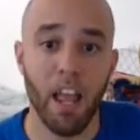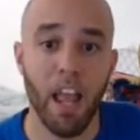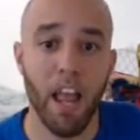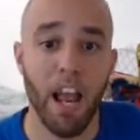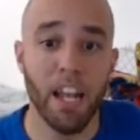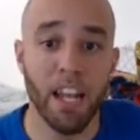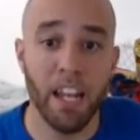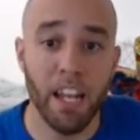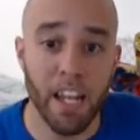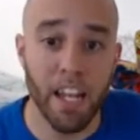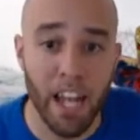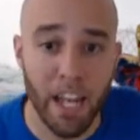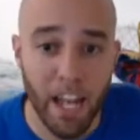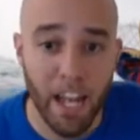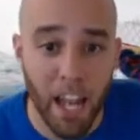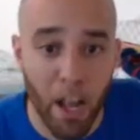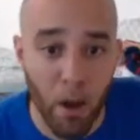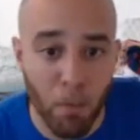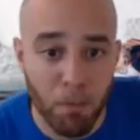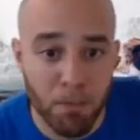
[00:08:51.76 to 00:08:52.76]
And then that
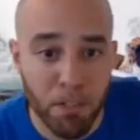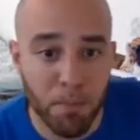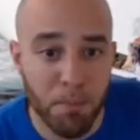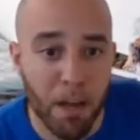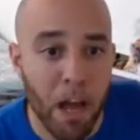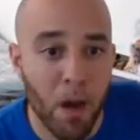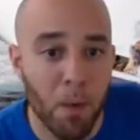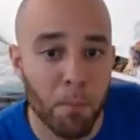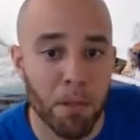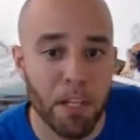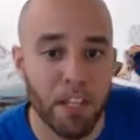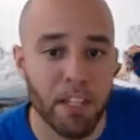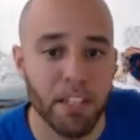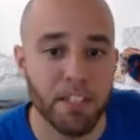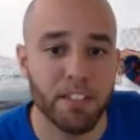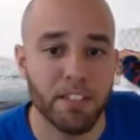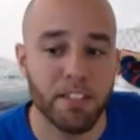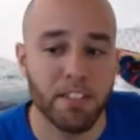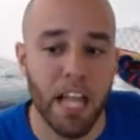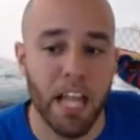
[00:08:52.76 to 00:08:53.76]
helps him out
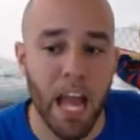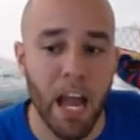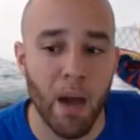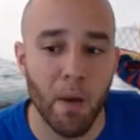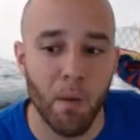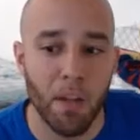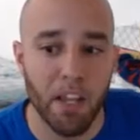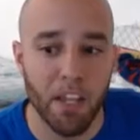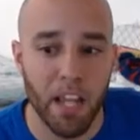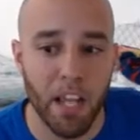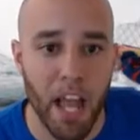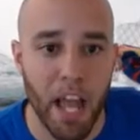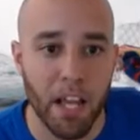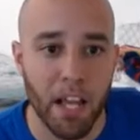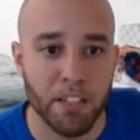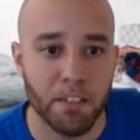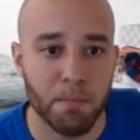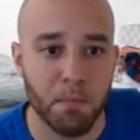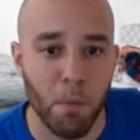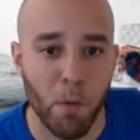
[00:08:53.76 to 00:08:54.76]
because now he
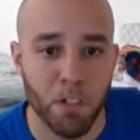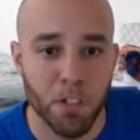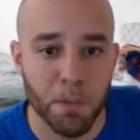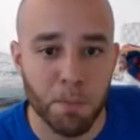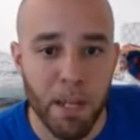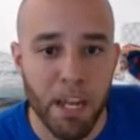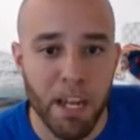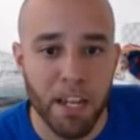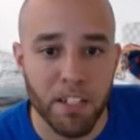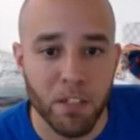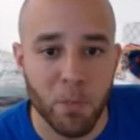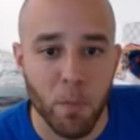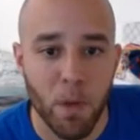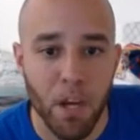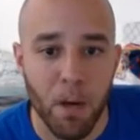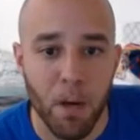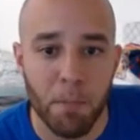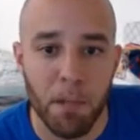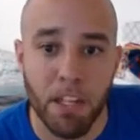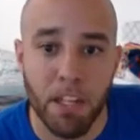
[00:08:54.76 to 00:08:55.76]
has more speed as
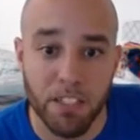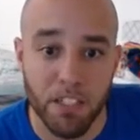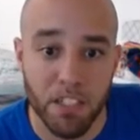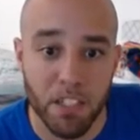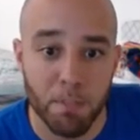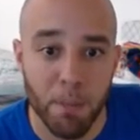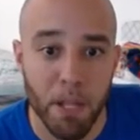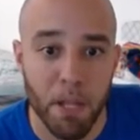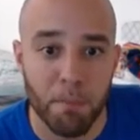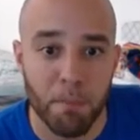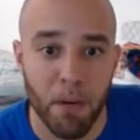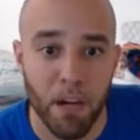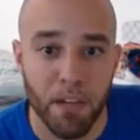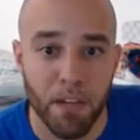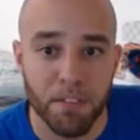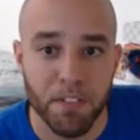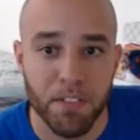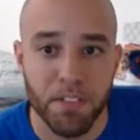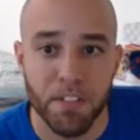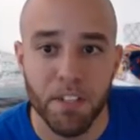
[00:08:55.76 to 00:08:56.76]
well because he speed
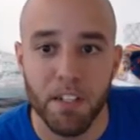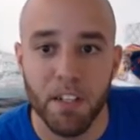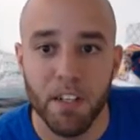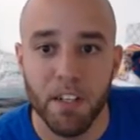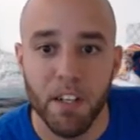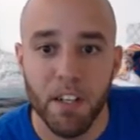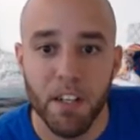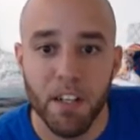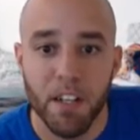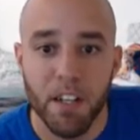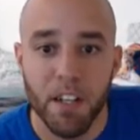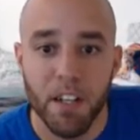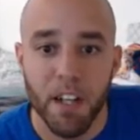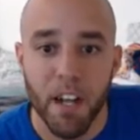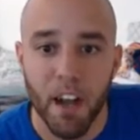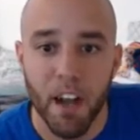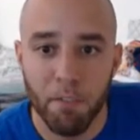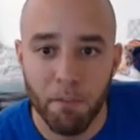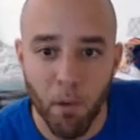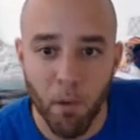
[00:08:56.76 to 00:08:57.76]
buffs.
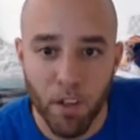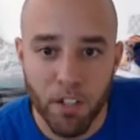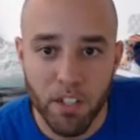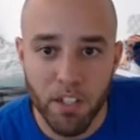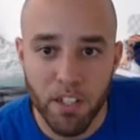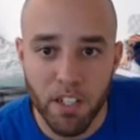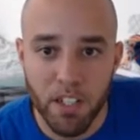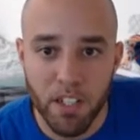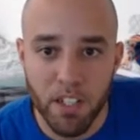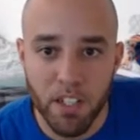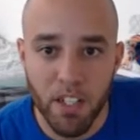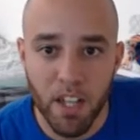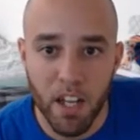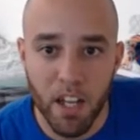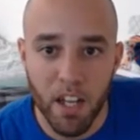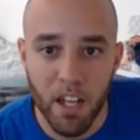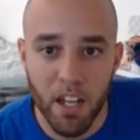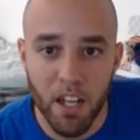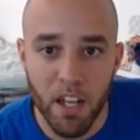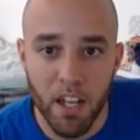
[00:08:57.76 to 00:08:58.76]
Unfortunately,
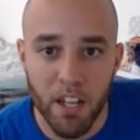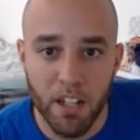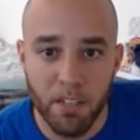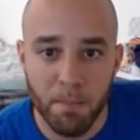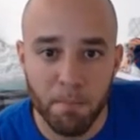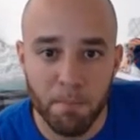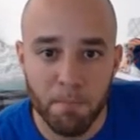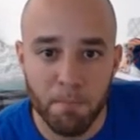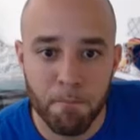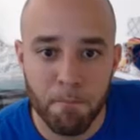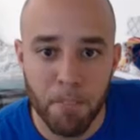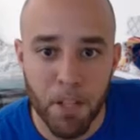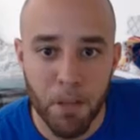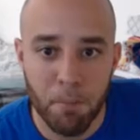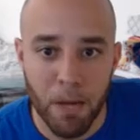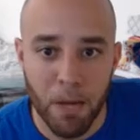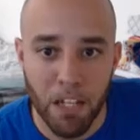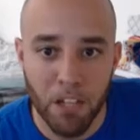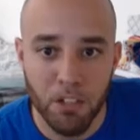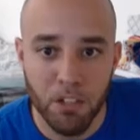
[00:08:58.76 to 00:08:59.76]

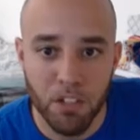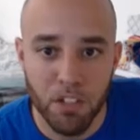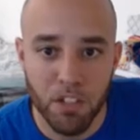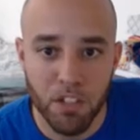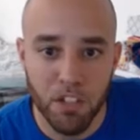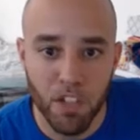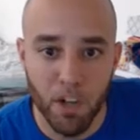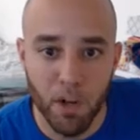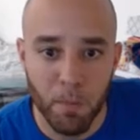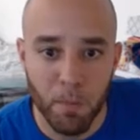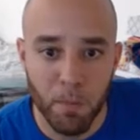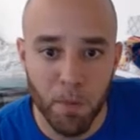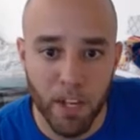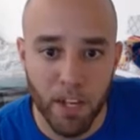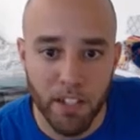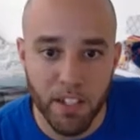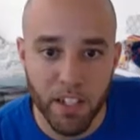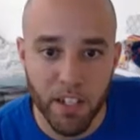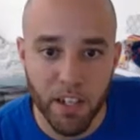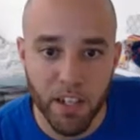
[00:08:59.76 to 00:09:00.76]
my Lucian derped
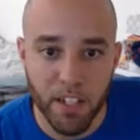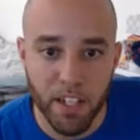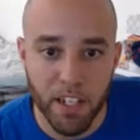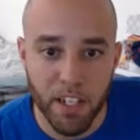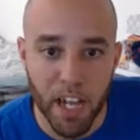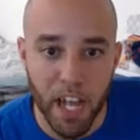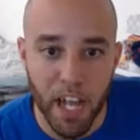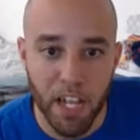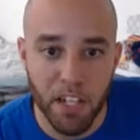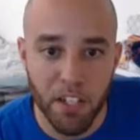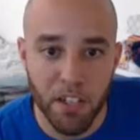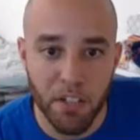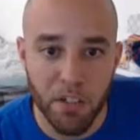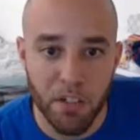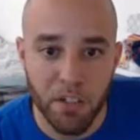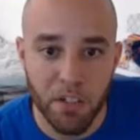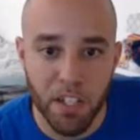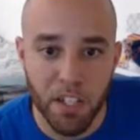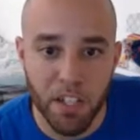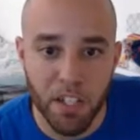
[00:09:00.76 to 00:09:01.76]
right there, did not
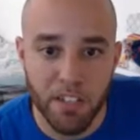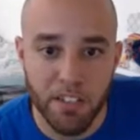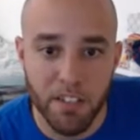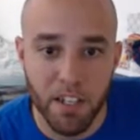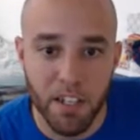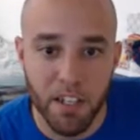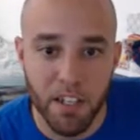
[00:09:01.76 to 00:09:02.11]
use his